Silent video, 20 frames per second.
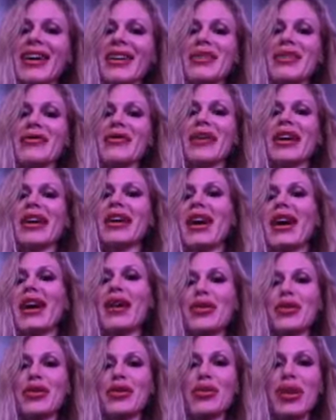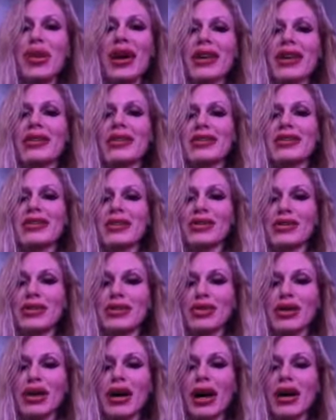Right. Either way, it's your
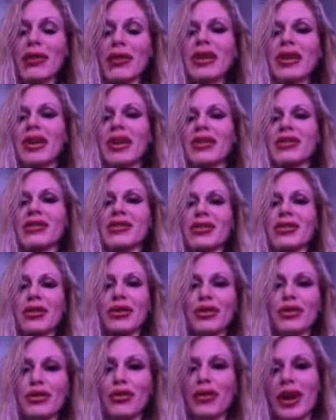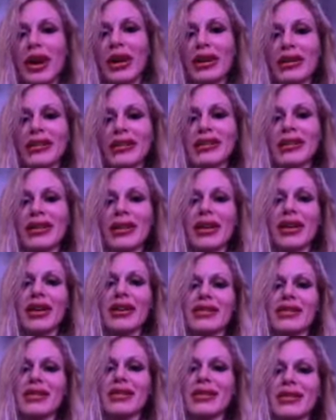job, it's your fight,
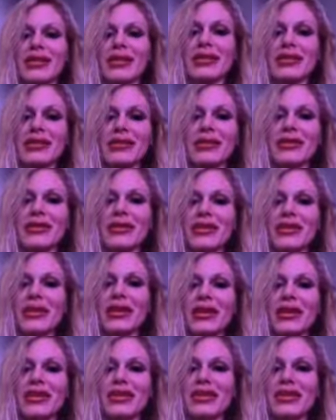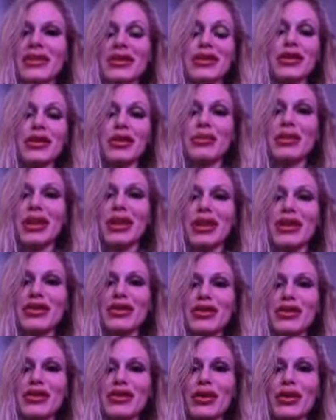and it's the
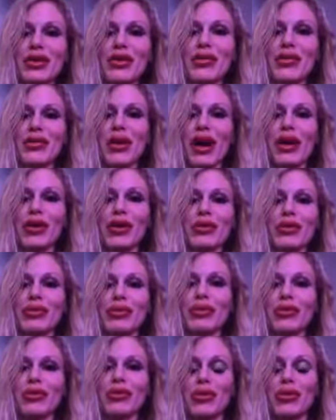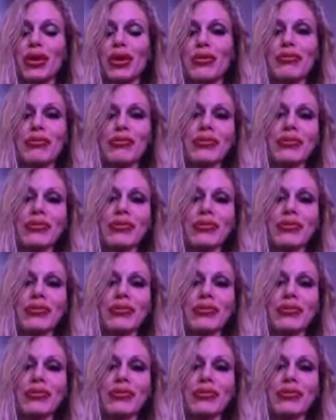determination of how you perform.